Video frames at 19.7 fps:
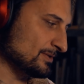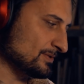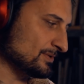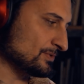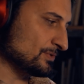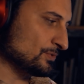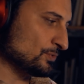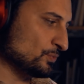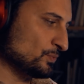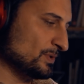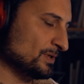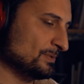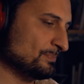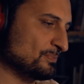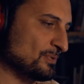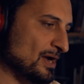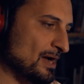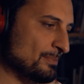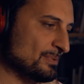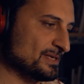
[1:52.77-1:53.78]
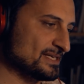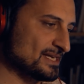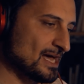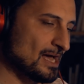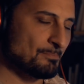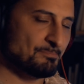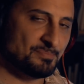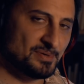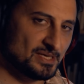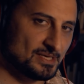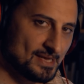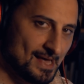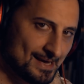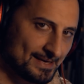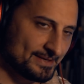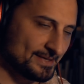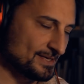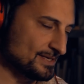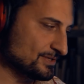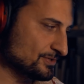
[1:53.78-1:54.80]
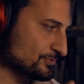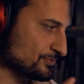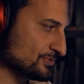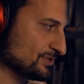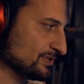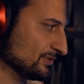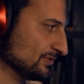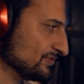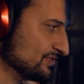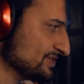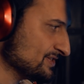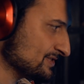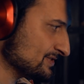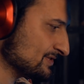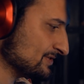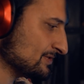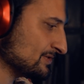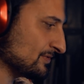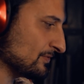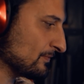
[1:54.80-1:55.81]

you will probably not be lucky using this